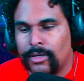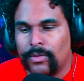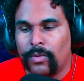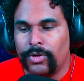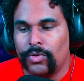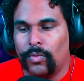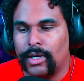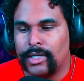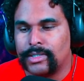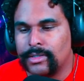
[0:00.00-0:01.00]
What do you
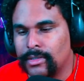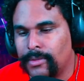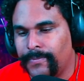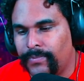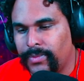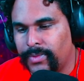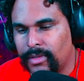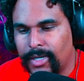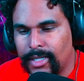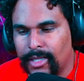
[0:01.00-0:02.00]
want? The
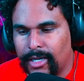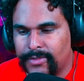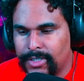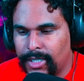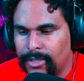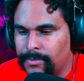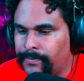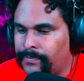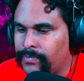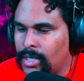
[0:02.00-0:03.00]
man laughed again.
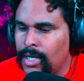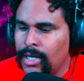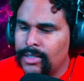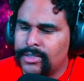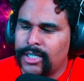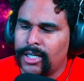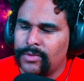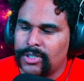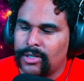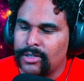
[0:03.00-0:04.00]
The sound
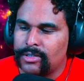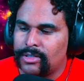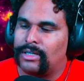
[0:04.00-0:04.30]
was harsh,